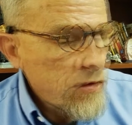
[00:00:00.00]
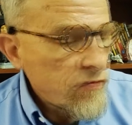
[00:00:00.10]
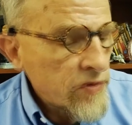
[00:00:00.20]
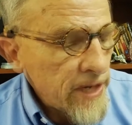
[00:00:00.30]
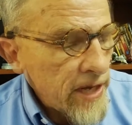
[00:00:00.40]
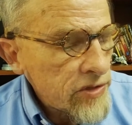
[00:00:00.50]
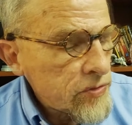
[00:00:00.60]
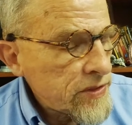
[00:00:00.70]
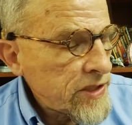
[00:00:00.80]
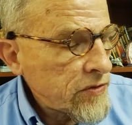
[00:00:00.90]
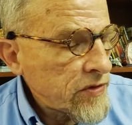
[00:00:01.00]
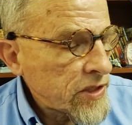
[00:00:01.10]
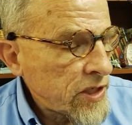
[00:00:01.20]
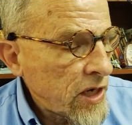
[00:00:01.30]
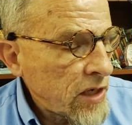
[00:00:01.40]
for now you hear
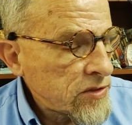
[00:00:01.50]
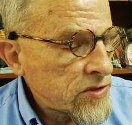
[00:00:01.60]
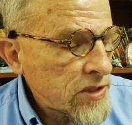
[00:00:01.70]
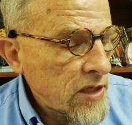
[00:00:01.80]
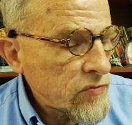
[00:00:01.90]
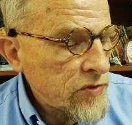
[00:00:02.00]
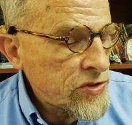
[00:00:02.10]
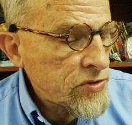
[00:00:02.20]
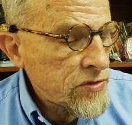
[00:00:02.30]
that God does not wish